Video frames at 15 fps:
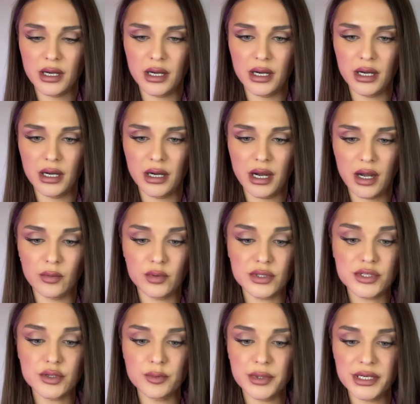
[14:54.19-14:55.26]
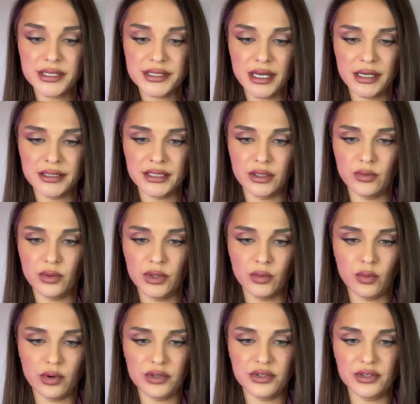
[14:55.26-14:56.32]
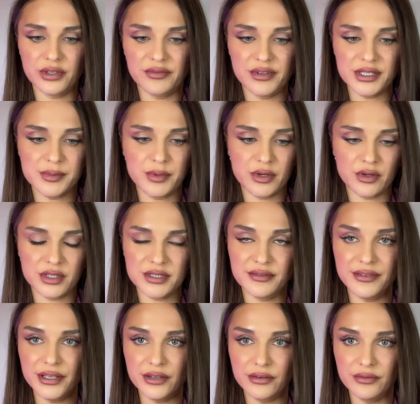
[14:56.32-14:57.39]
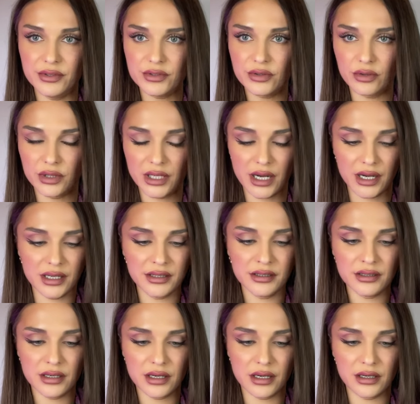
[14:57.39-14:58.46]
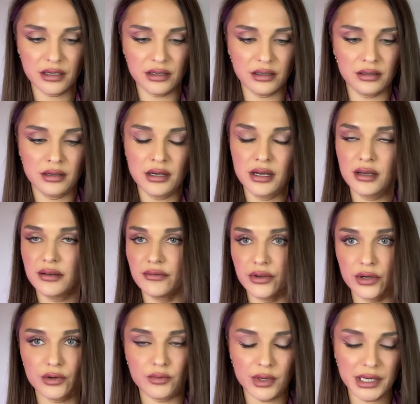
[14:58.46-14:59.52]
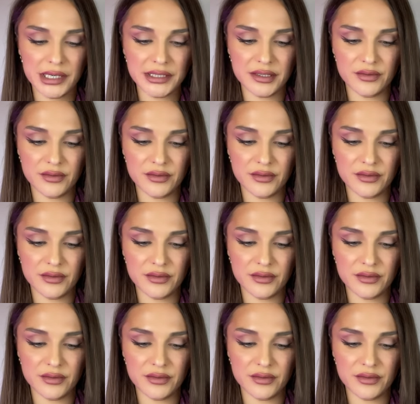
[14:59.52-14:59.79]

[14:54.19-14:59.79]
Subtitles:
I was super excited when ordering this because the reviews online were great.